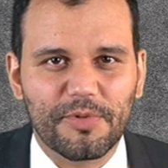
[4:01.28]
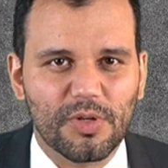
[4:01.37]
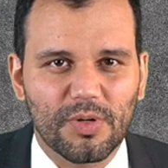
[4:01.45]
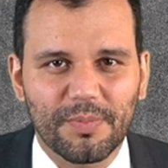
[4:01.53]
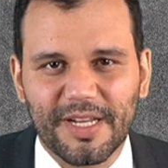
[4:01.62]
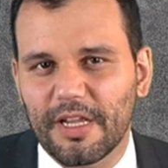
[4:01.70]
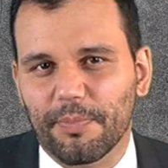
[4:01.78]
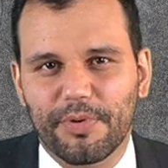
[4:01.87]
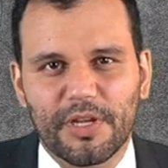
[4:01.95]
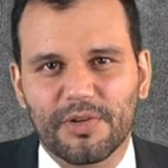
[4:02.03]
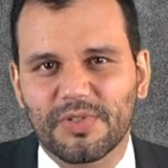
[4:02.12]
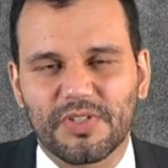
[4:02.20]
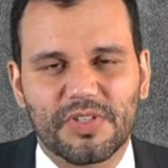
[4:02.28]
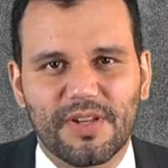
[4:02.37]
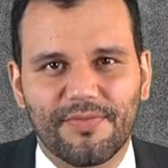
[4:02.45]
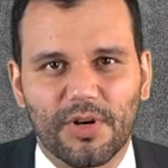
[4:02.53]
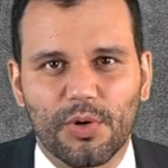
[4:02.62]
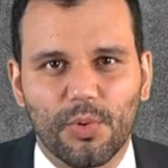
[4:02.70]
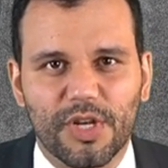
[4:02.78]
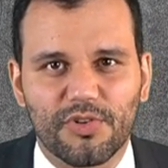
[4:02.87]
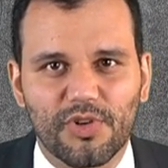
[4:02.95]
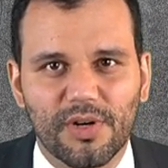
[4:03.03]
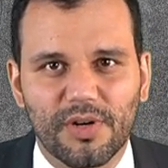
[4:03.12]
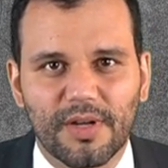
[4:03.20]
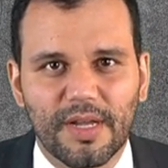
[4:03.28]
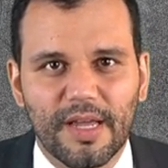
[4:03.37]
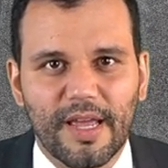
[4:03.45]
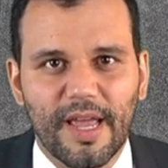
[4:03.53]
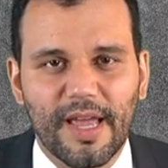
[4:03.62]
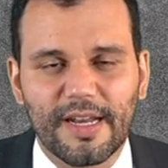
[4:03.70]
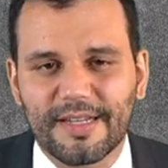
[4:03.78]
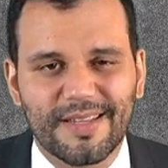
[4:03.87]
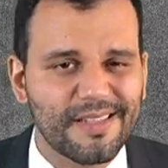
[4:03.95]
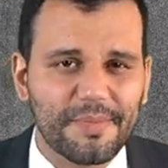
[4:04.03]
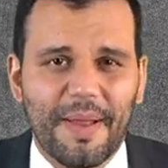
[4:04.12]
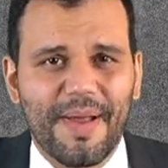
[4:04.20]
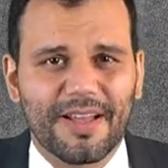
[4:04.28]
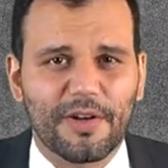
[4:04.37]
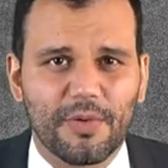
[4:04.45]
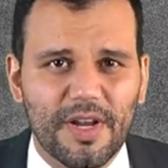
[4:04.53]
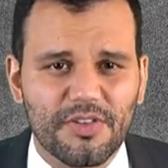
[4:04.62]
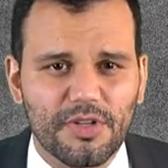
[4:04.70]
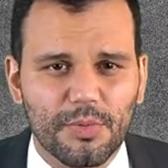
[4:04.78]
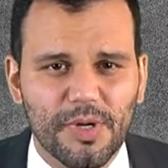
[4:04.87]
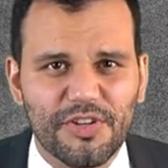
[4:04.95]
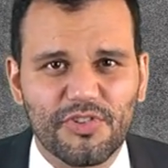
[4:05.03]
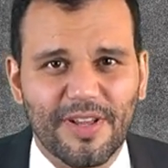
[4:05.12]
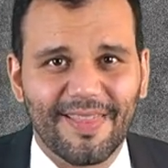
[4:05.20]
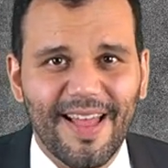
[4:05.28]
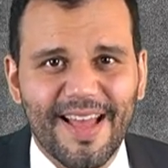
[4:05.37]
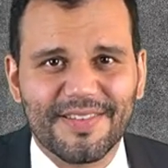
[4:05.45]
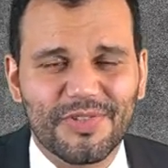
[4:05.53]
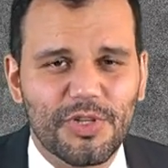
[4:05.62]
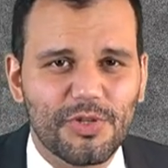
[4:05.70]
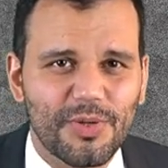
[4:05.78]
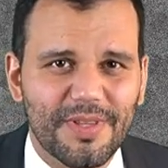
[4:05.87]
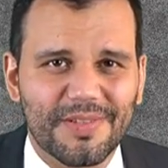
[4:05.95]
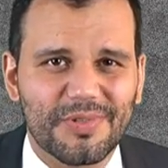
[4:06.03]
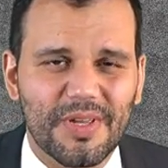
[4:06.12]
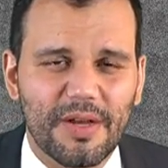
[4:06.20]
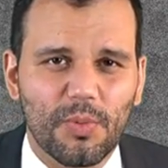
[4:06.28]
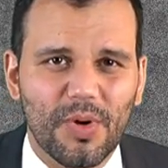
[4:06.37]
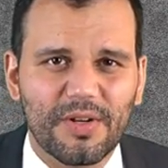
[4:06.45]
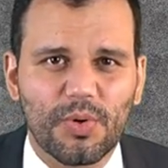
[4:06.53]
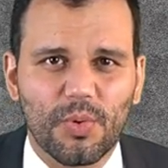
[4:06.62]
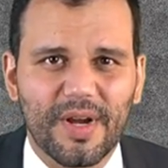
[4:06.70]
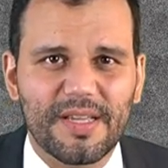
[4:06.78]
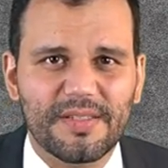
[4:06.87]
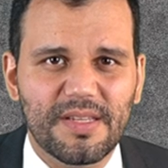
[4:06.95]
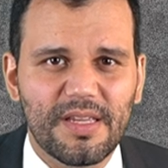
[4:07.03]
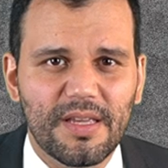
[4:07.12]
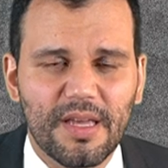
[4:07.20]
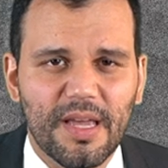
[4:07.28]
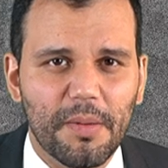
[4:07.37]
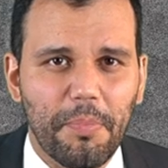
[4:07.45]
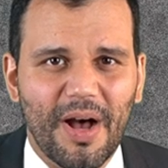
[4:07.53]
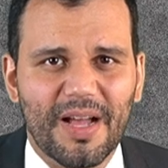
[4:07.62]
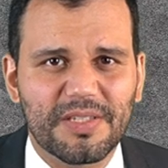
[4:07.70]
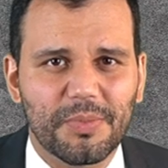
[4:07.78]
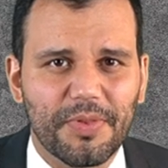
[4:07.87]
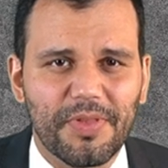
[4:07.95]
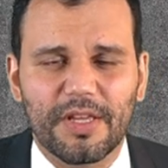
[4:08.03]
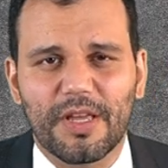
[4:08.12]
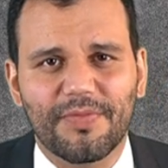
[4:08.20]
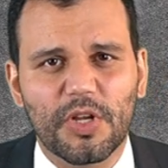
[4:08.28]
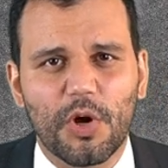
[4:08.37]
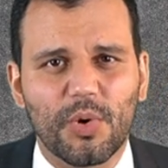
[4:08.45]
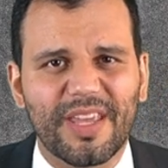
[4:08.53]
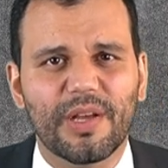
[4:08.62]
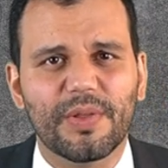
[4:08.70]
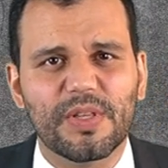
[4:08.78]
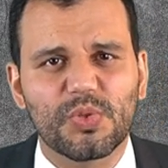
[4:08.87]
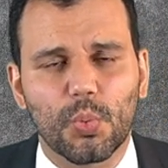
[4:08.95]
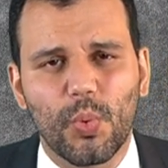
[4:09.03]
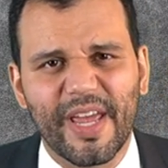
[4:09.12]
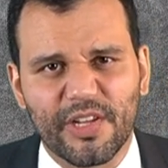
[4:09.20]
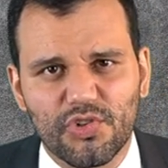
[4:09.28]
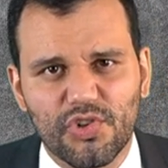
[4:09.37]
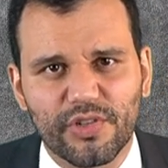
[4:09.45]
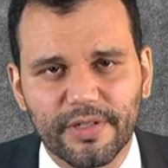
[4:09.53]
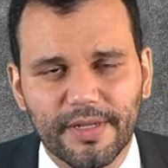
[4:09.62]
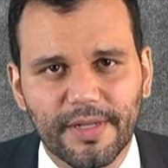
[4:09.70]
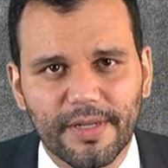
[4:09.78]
up to him, and he appears as a different creature. And he tells them, I'm not going to grant your wish unless you do this uh, one crazy, impossible thing. You have to go kill this witch.